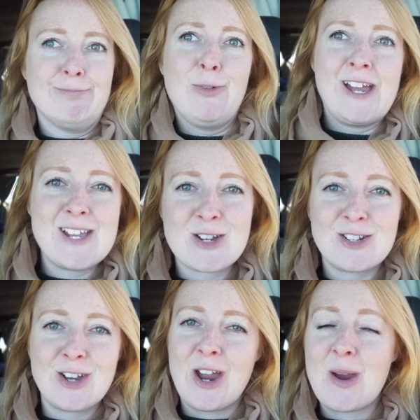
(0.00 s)
where you
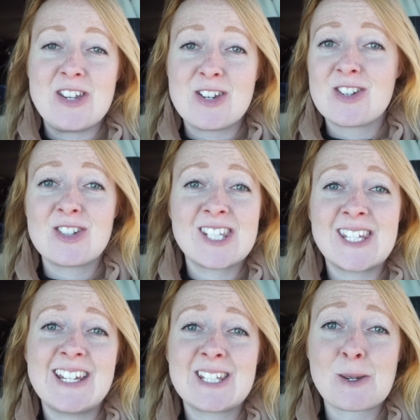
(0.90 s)
can go and you can just
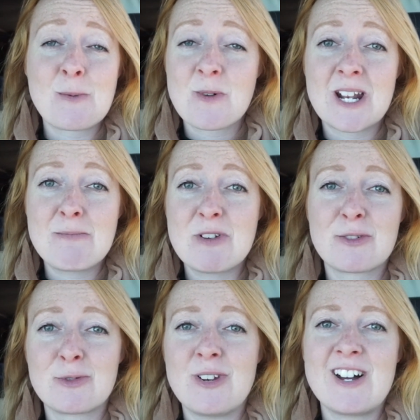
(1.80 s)
see some really
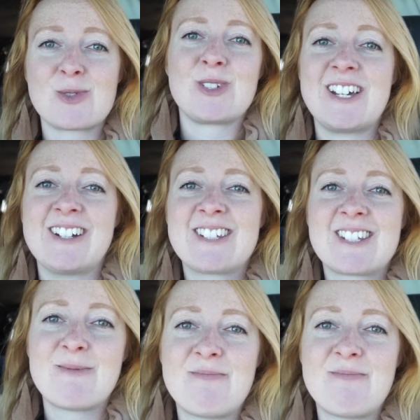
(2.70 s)
beautiful natural sights.